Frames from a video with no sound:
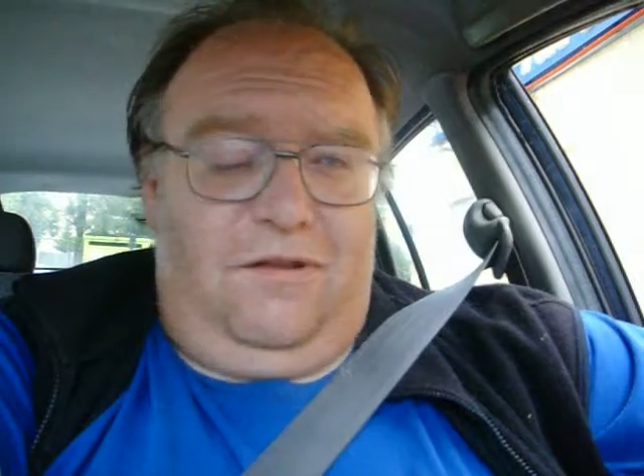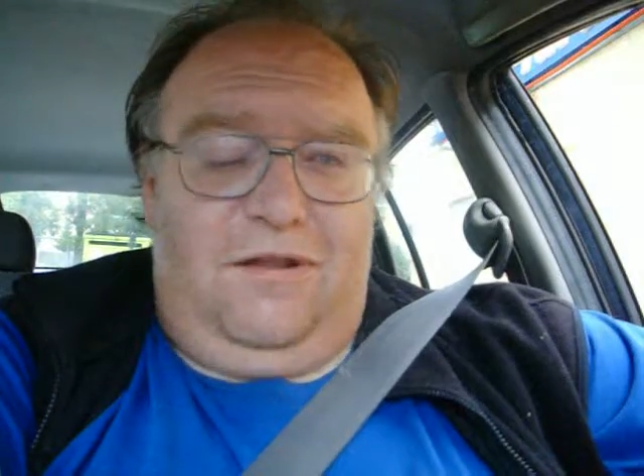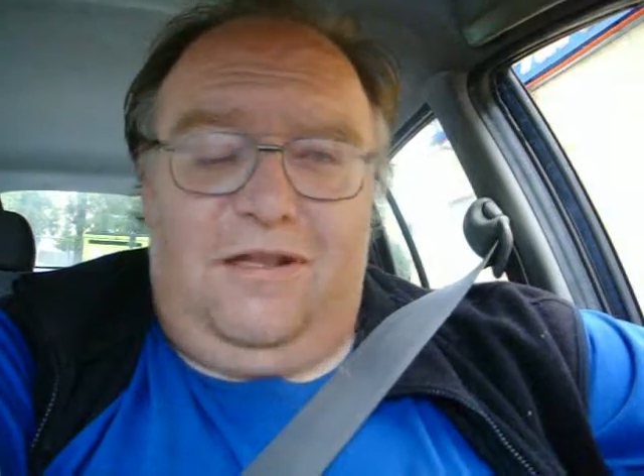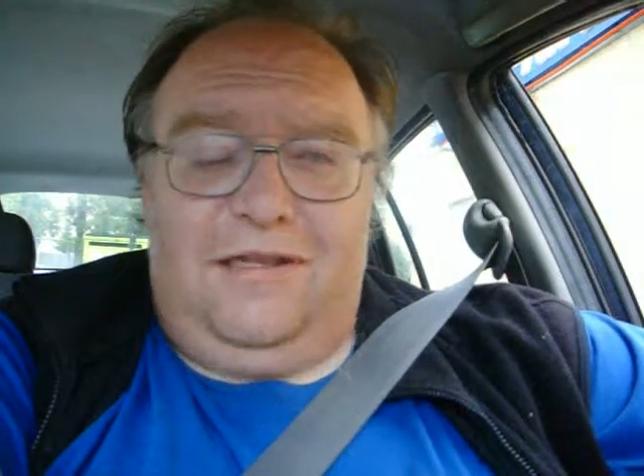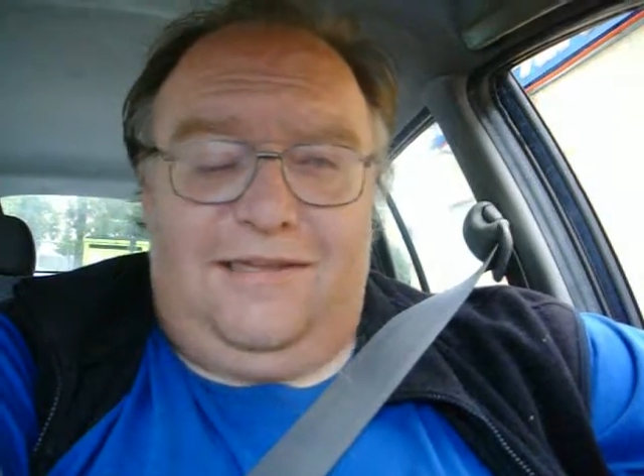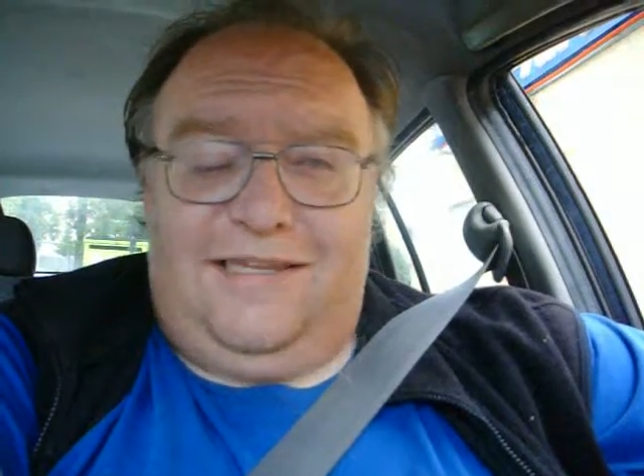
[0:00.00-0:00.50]

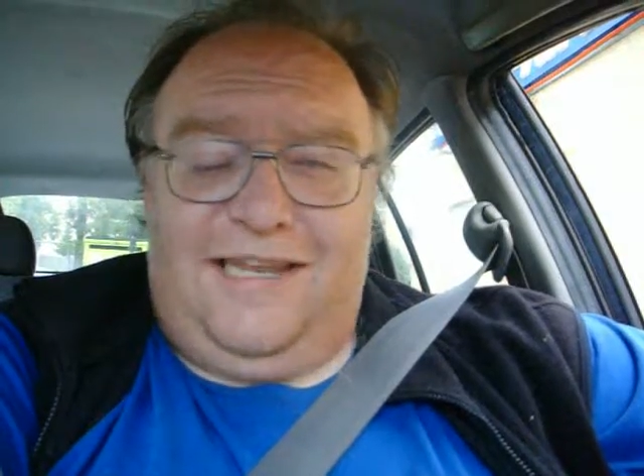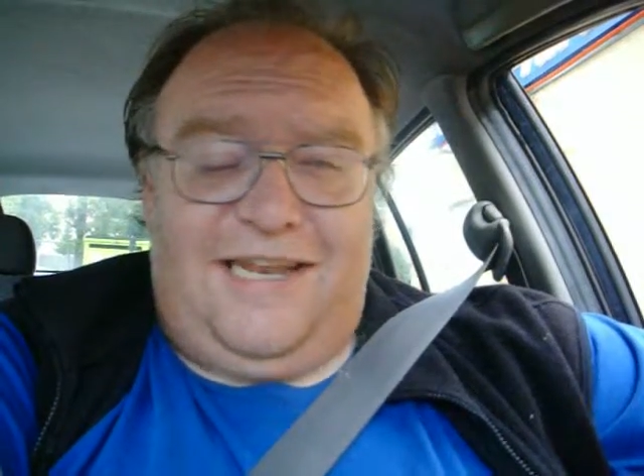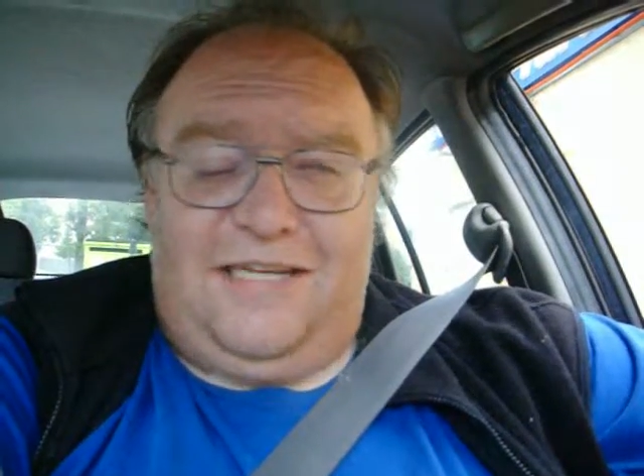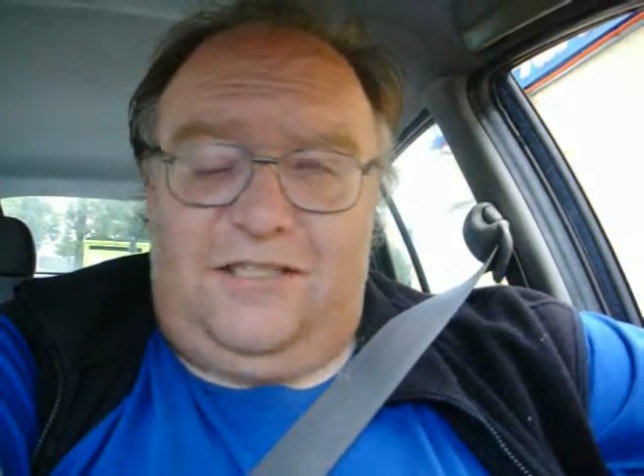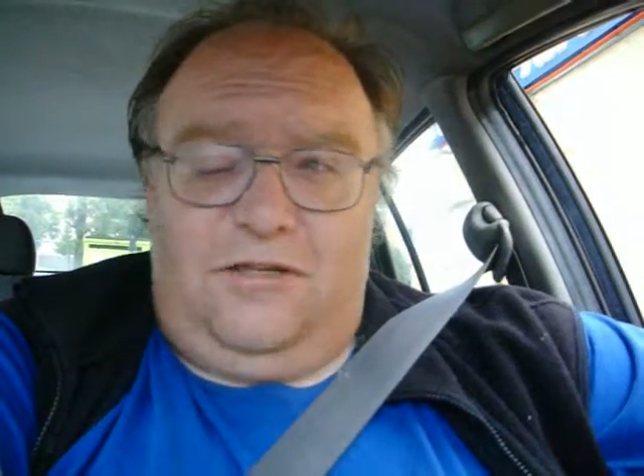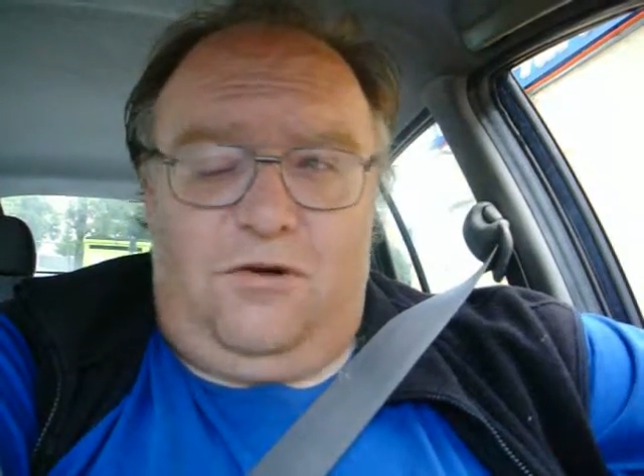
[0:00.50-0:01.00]
the
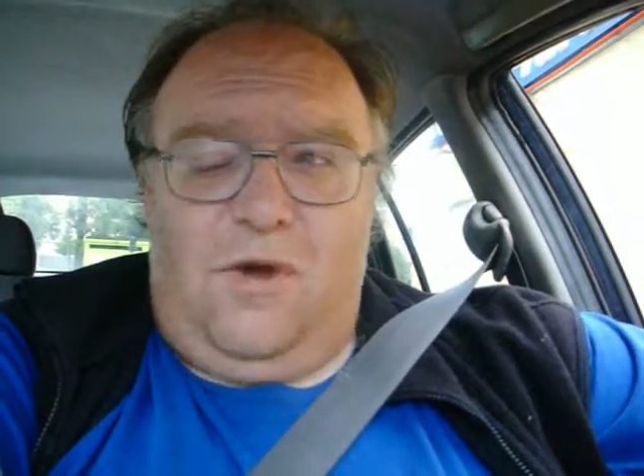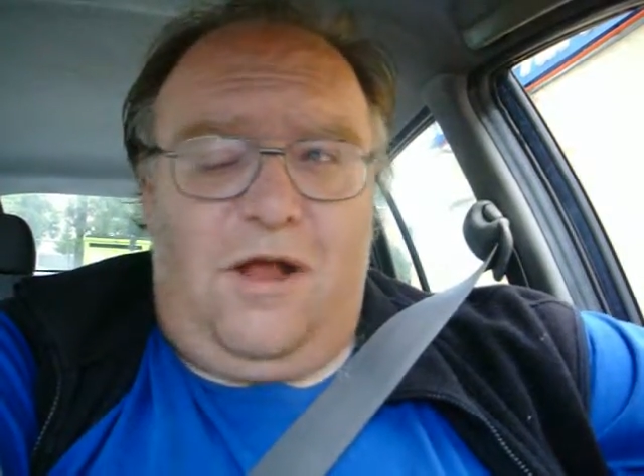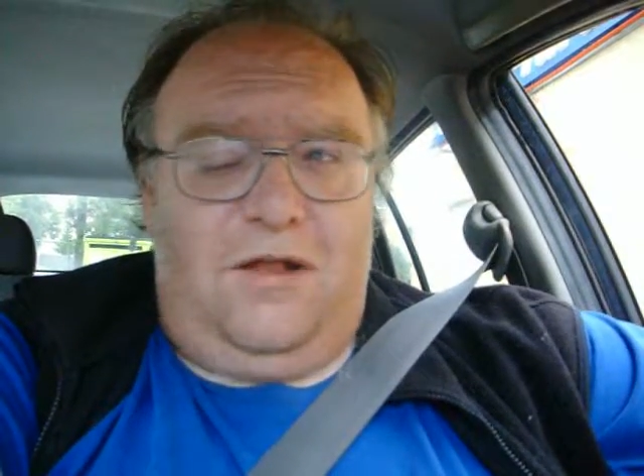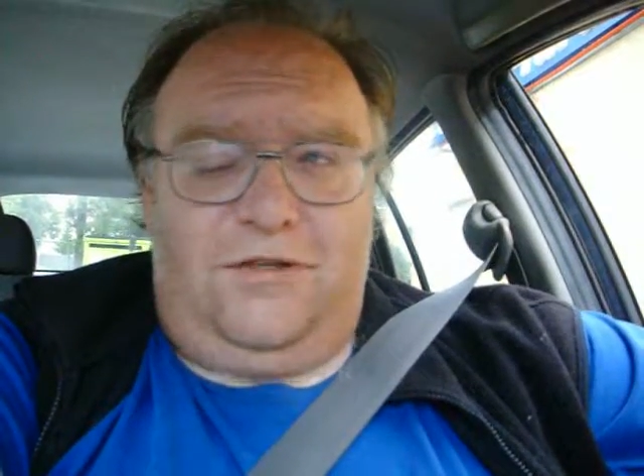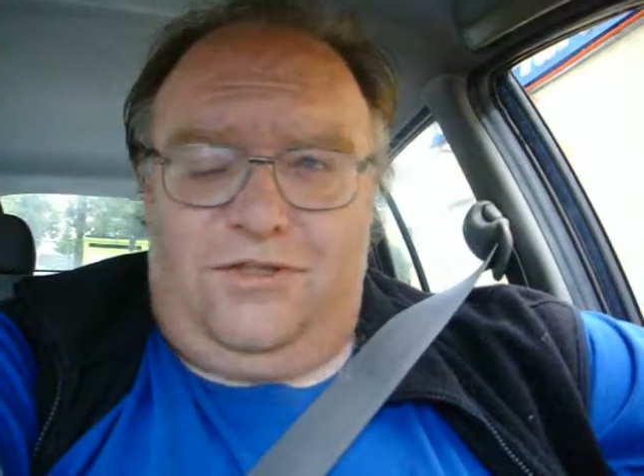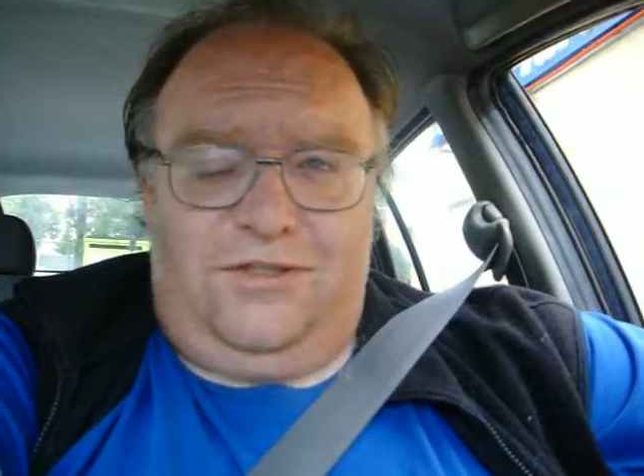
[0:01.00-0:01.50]
next little
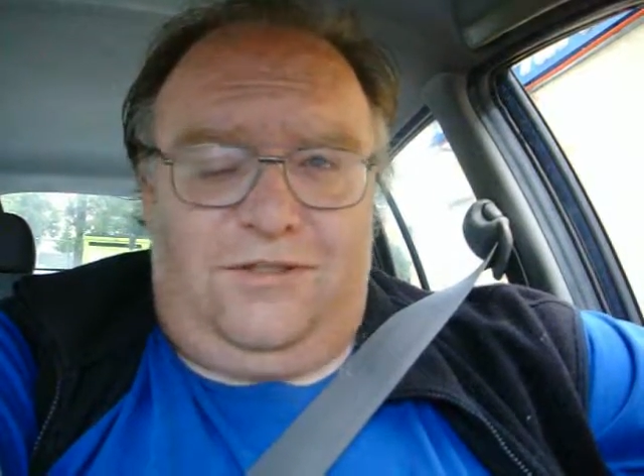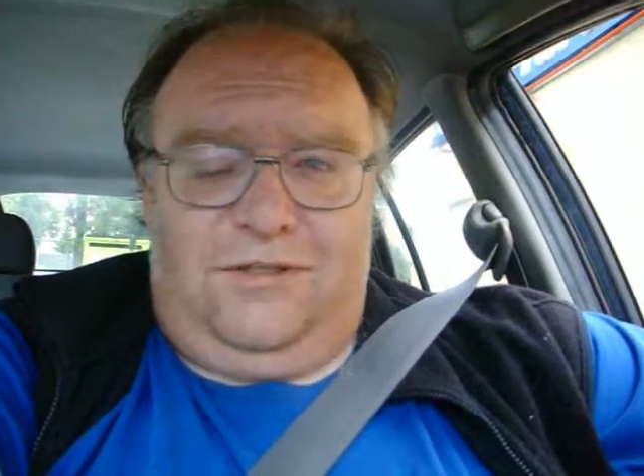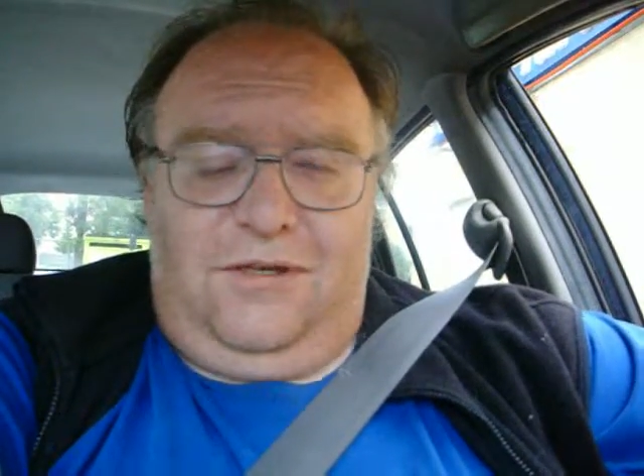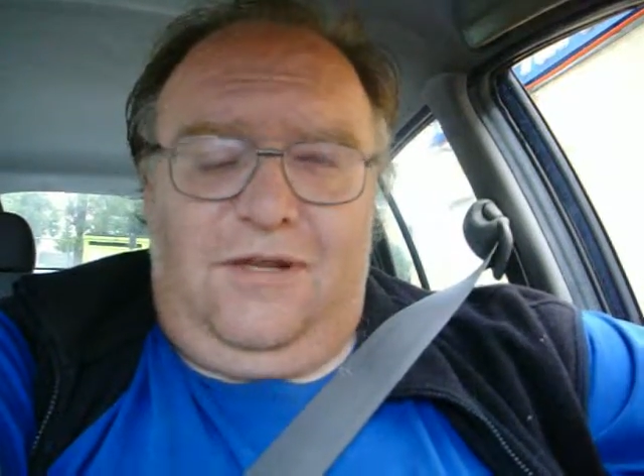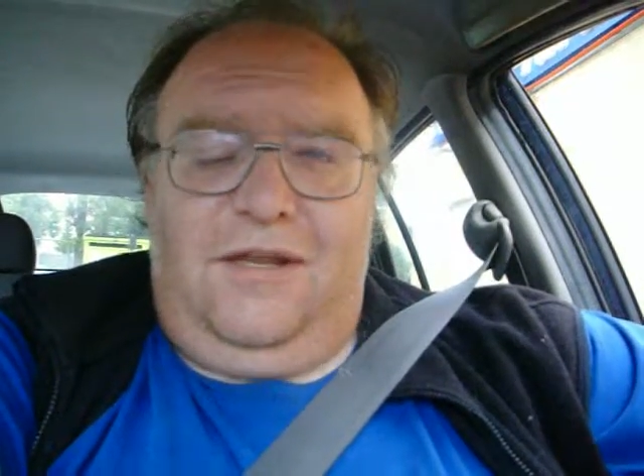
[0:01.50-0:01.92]
while. Just